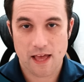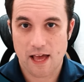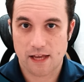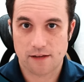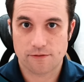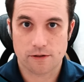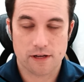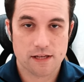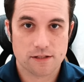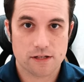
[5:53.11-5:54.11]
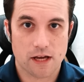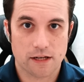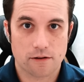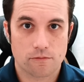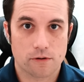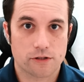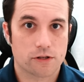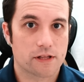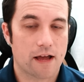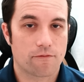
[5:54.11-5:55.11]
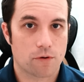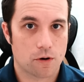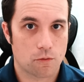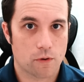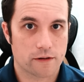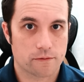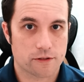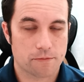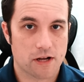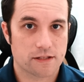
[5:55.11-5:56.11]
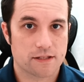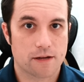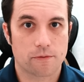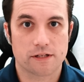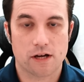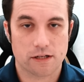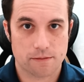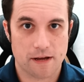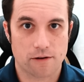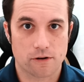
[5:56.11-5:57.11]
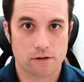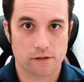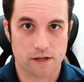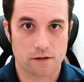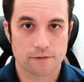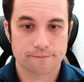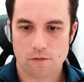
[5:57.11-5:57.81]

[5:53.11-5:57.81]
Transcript: And if there is none, return that 401 response that we talked about earlier.